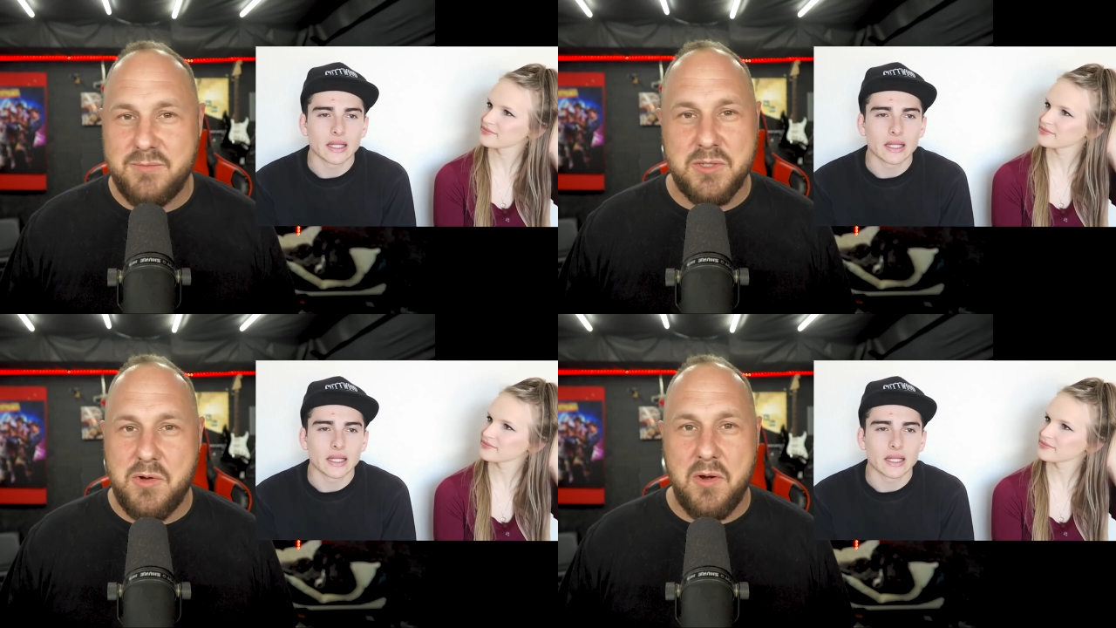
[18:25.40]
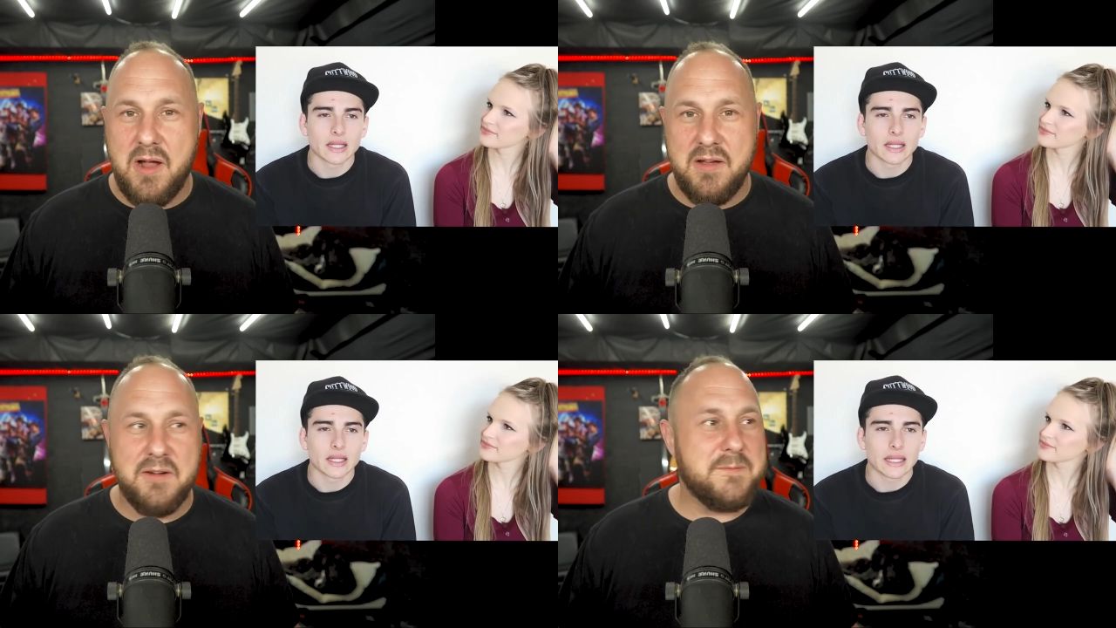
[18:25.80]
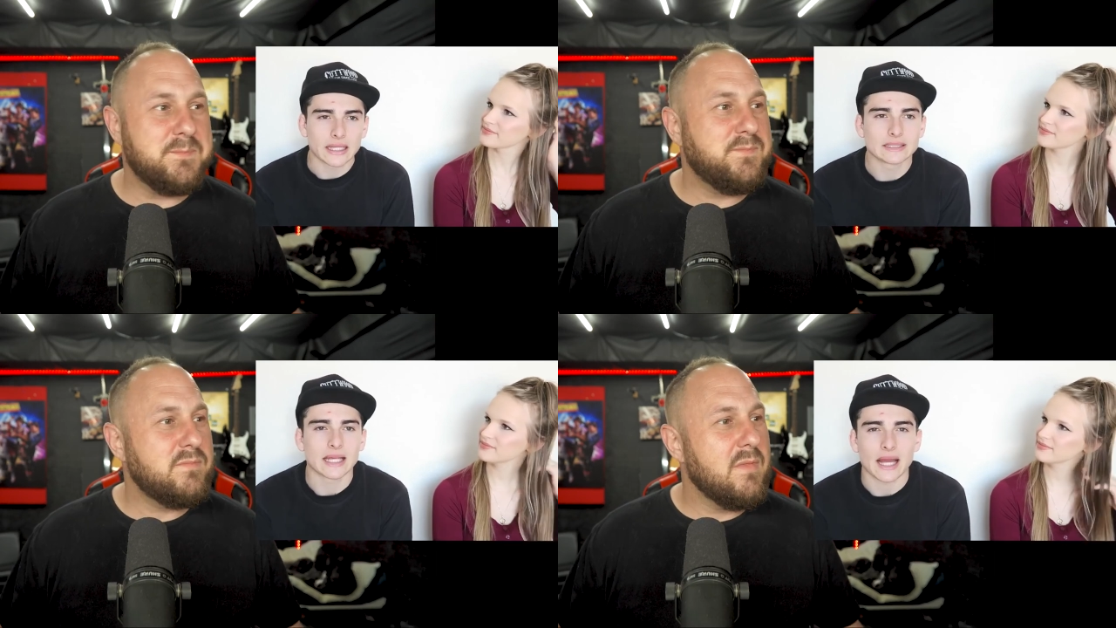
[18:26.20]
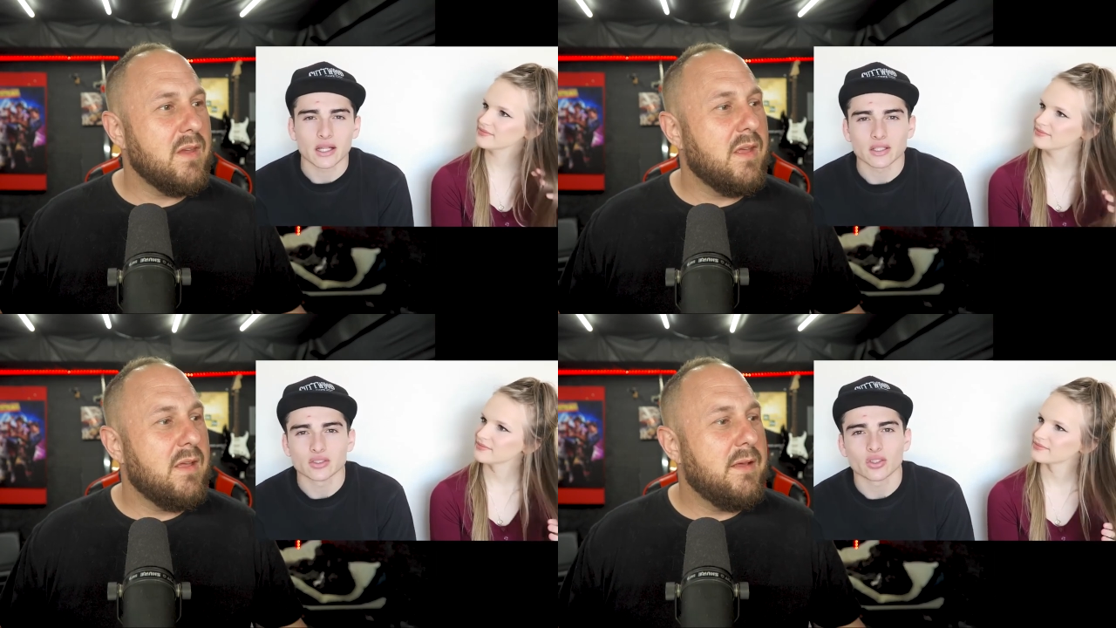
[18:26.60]
Speaker 1: what's going on here.
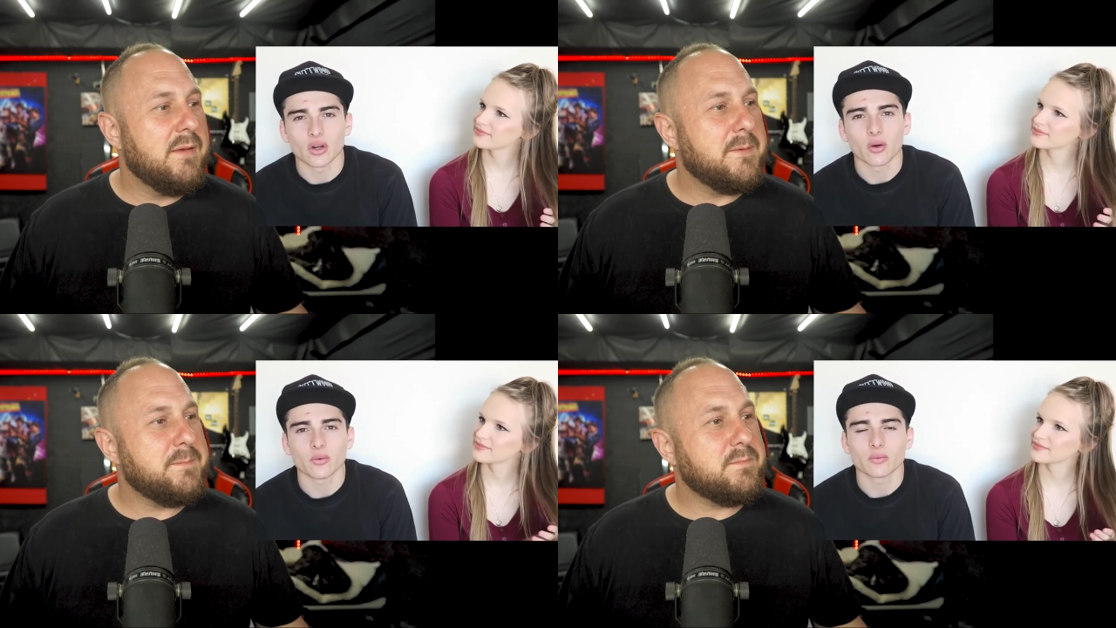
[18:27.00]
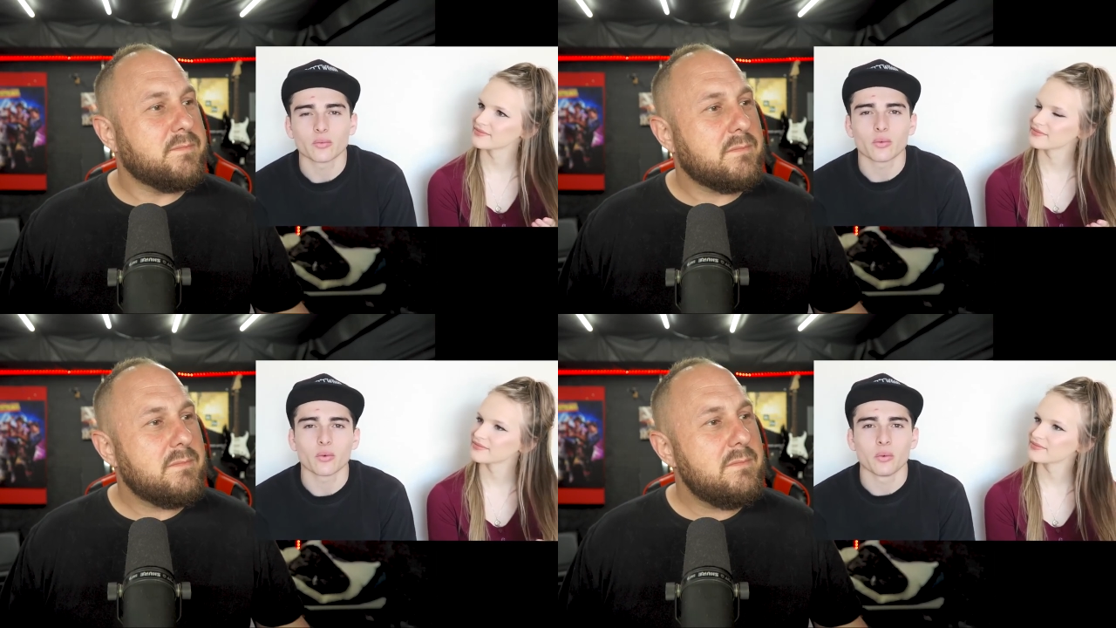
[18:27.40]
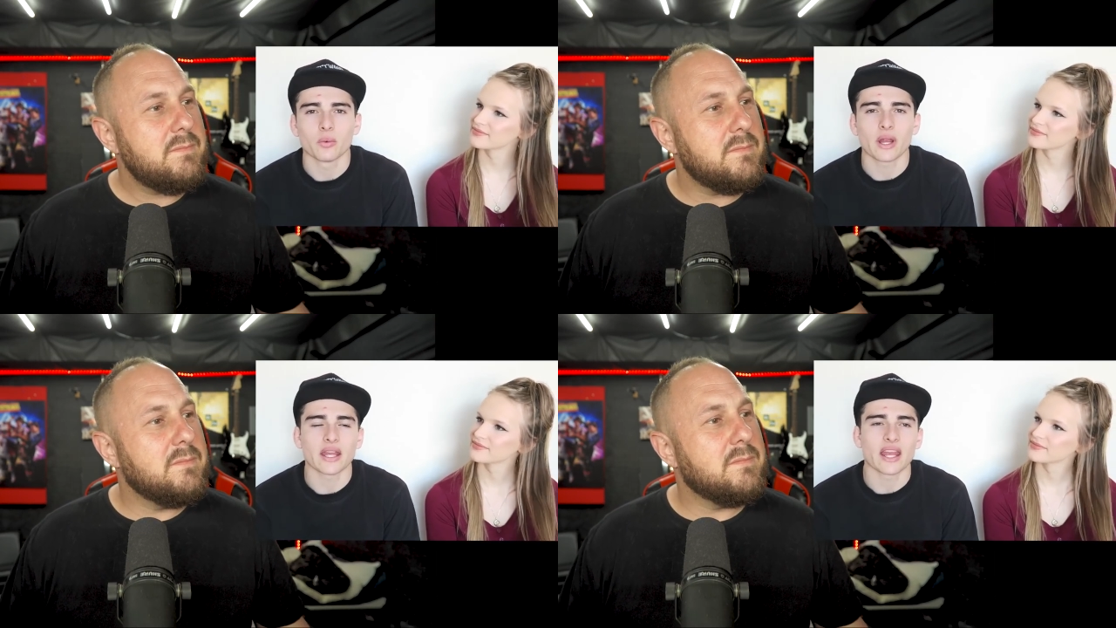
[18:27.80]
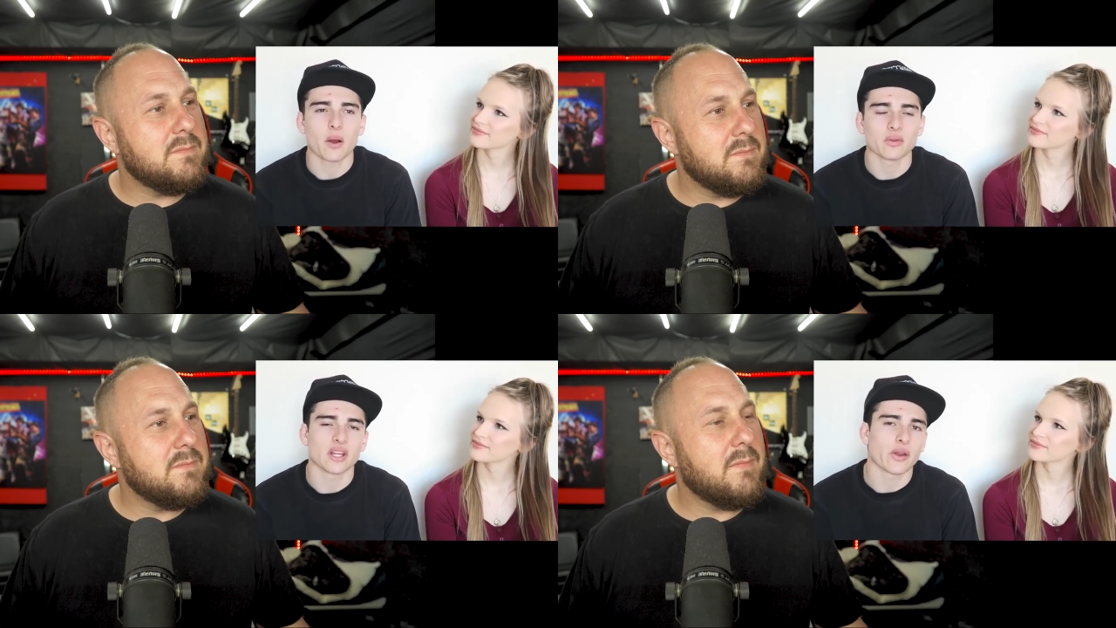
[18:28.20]
Speaker 2: Exactly. So we would hang
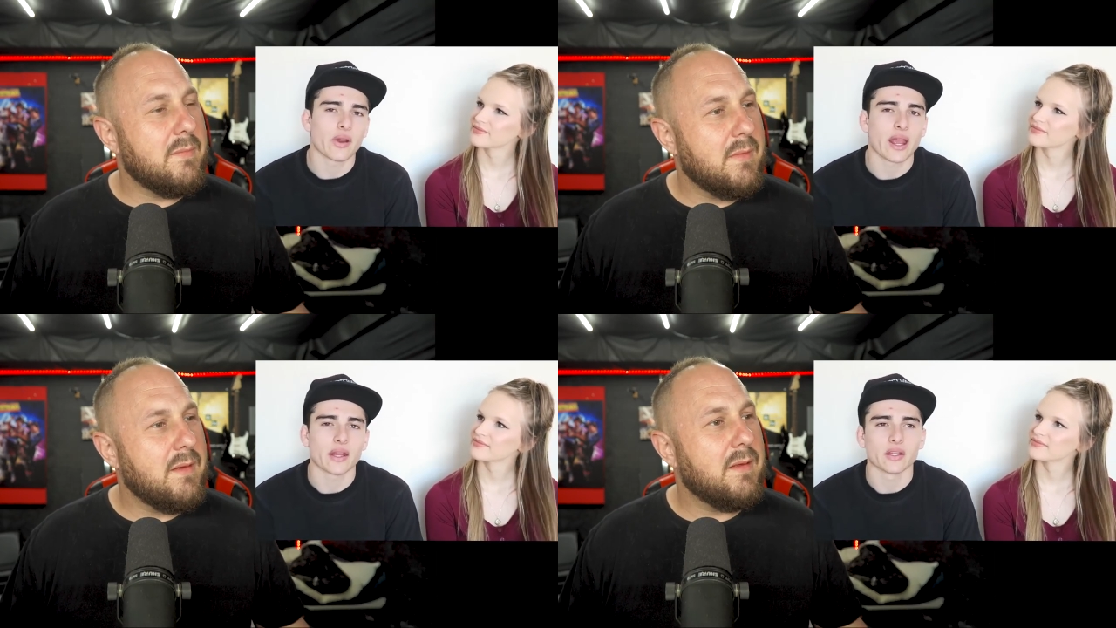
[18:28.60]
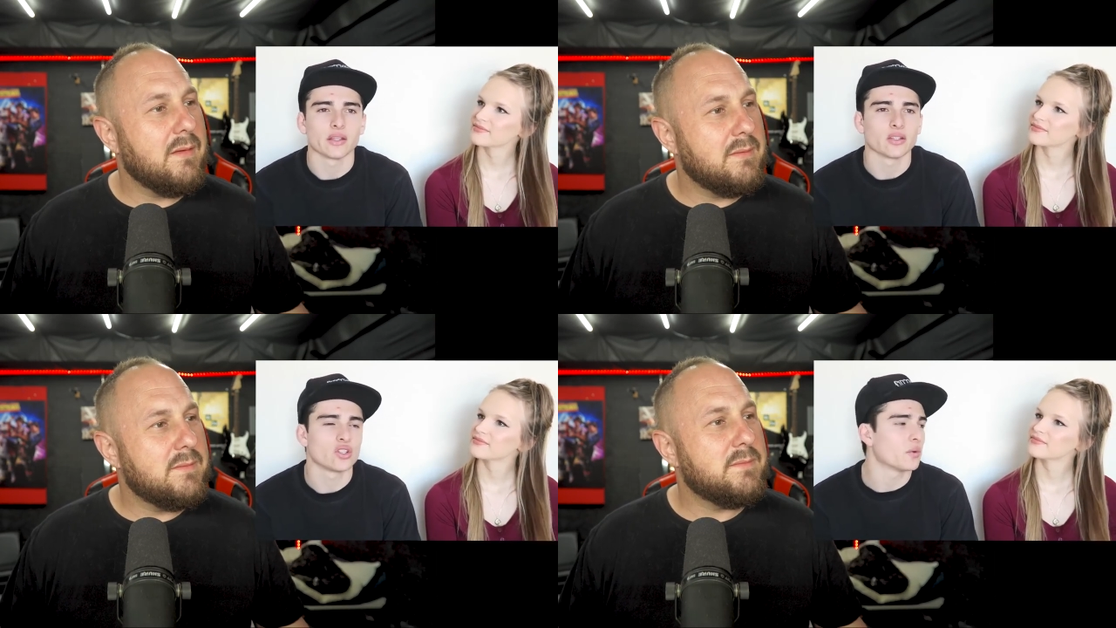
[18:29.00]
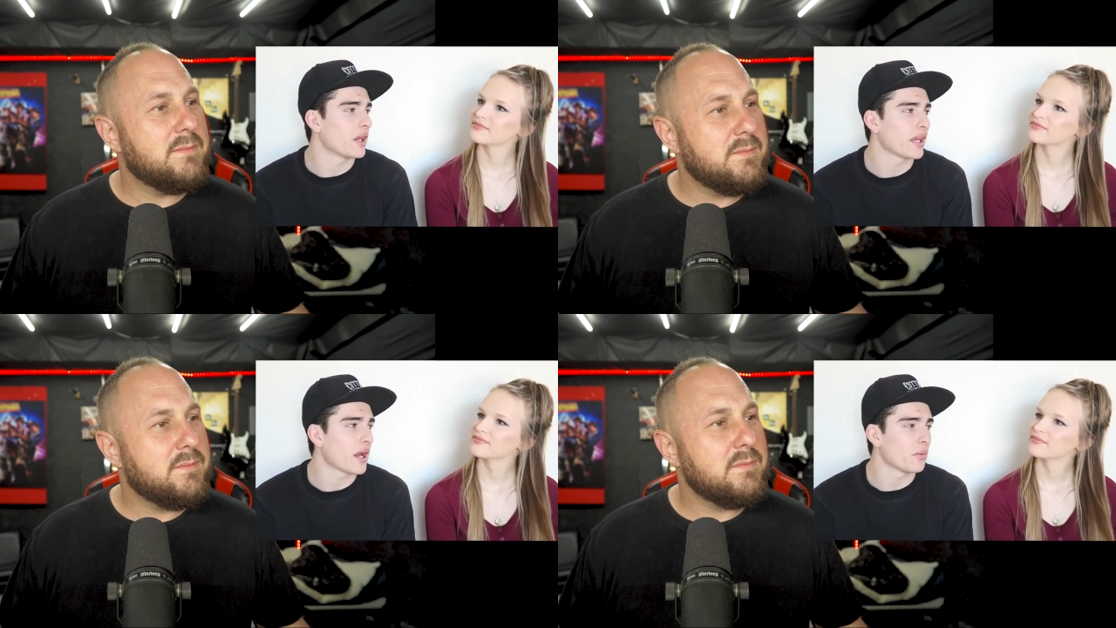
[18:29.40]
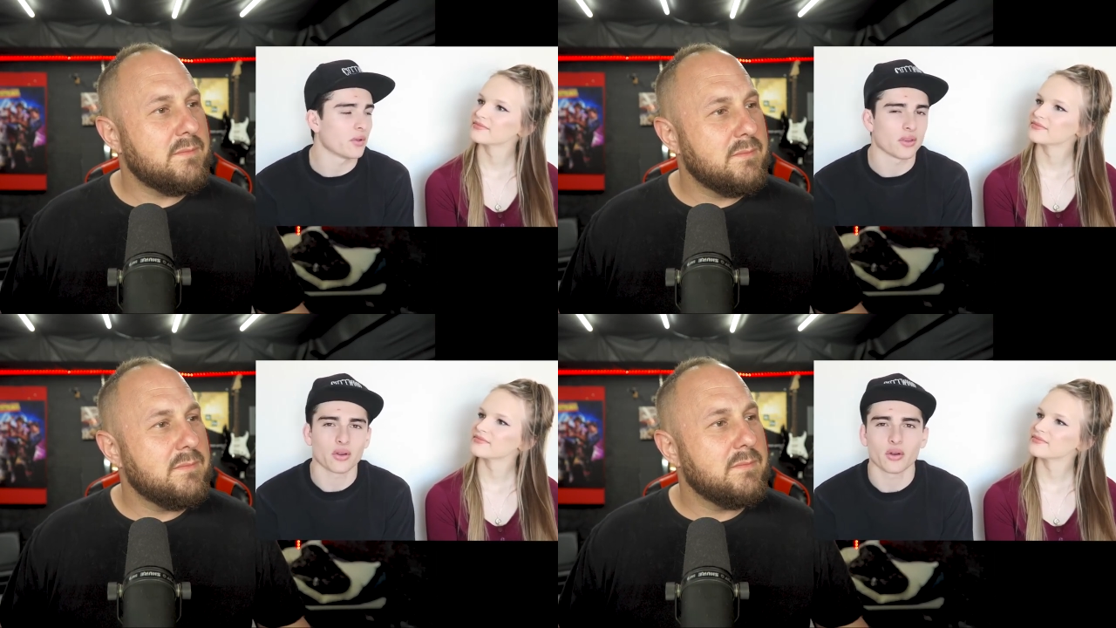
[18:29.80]
out with letter N, and she would hang out with